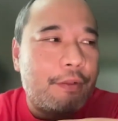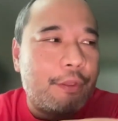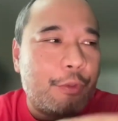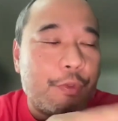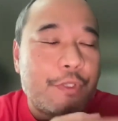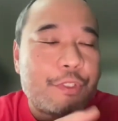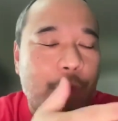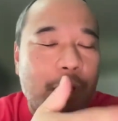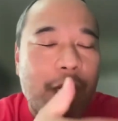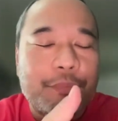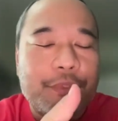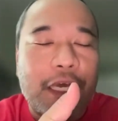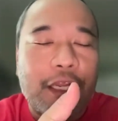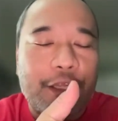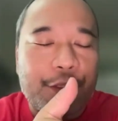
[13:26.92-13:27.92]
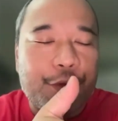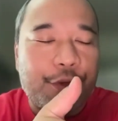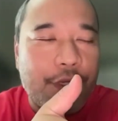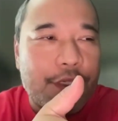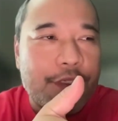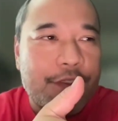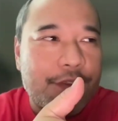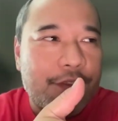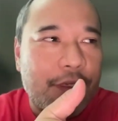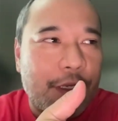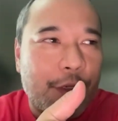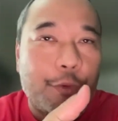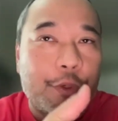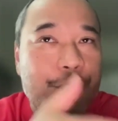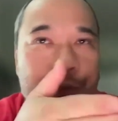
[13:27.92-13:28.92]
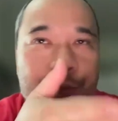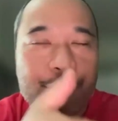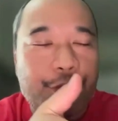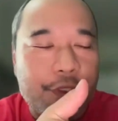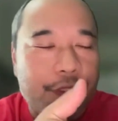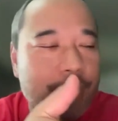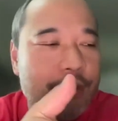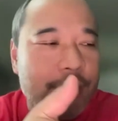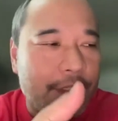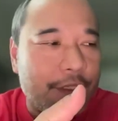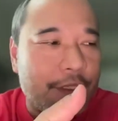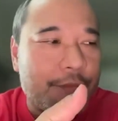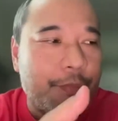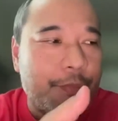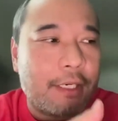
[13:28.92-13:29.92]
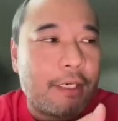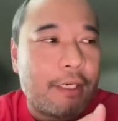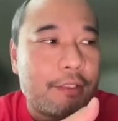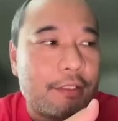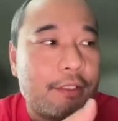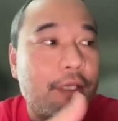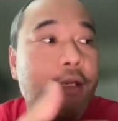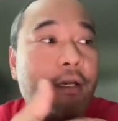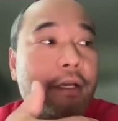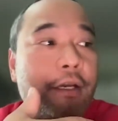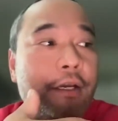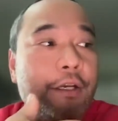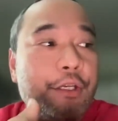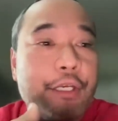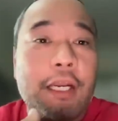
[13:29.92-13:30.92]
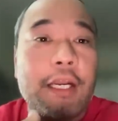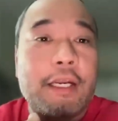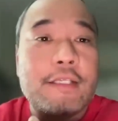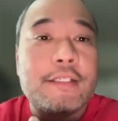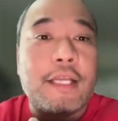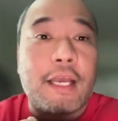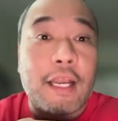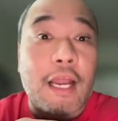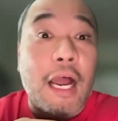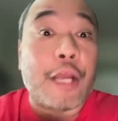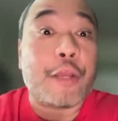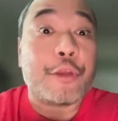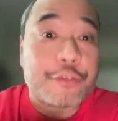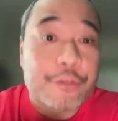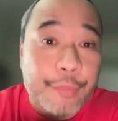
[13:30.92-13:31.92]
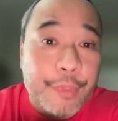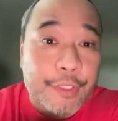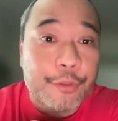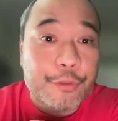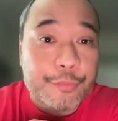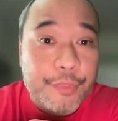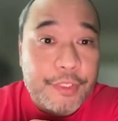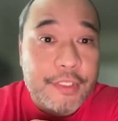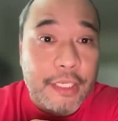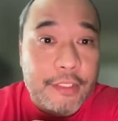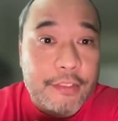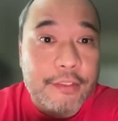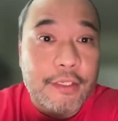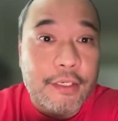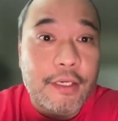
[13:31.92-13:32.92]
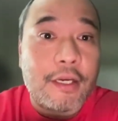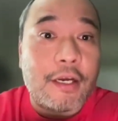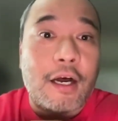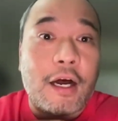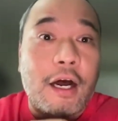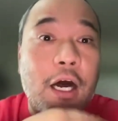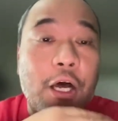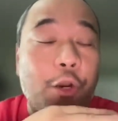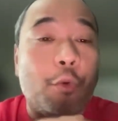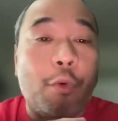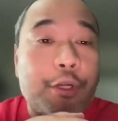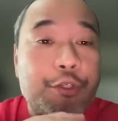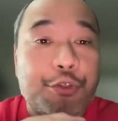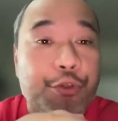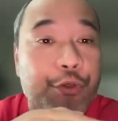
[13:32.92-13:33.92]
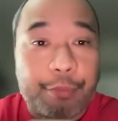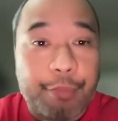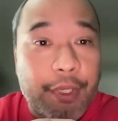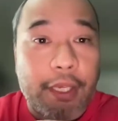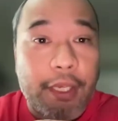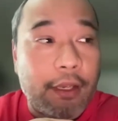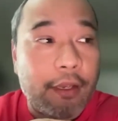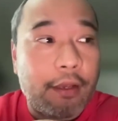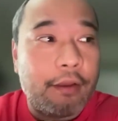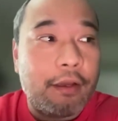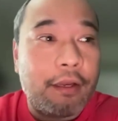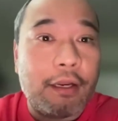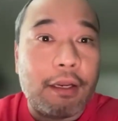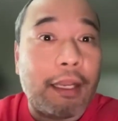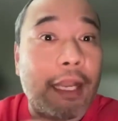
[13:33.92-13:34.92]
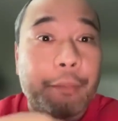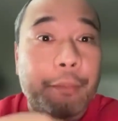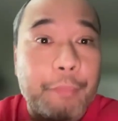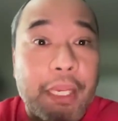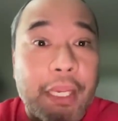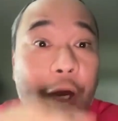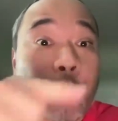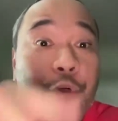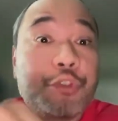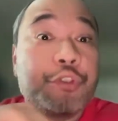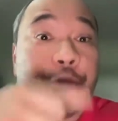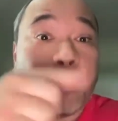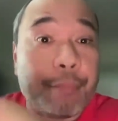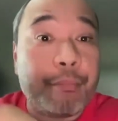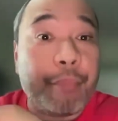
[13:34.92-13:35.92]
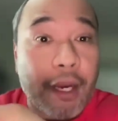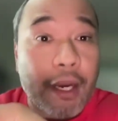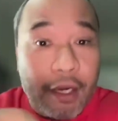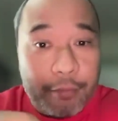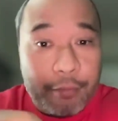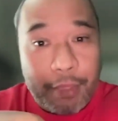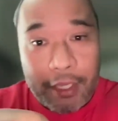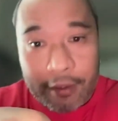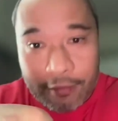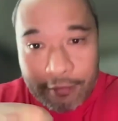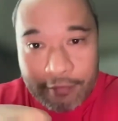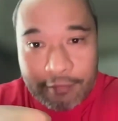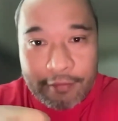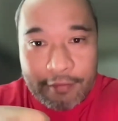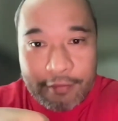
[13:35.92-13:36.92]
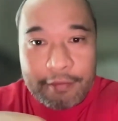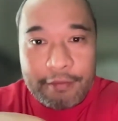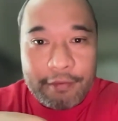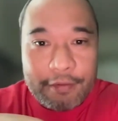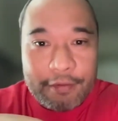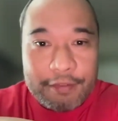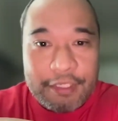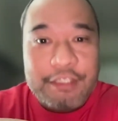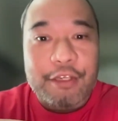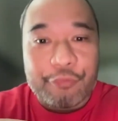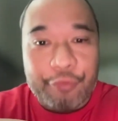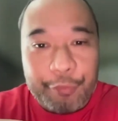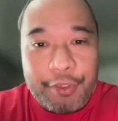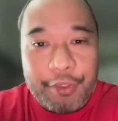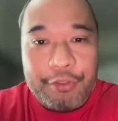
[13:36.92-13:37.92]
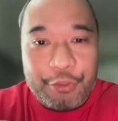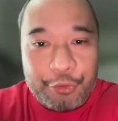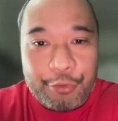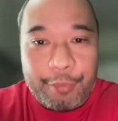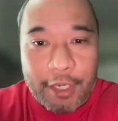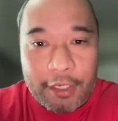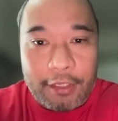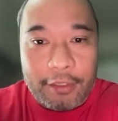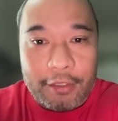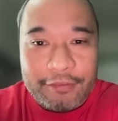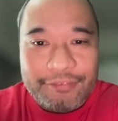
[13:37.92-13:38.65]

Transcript: the reason why I'm telling you this, I don't want you doing things like this because you gotta understand, I used to make those mistakes. I don't want you to be like me. I want you to be better than me. Does that sound familiar to you, Maka?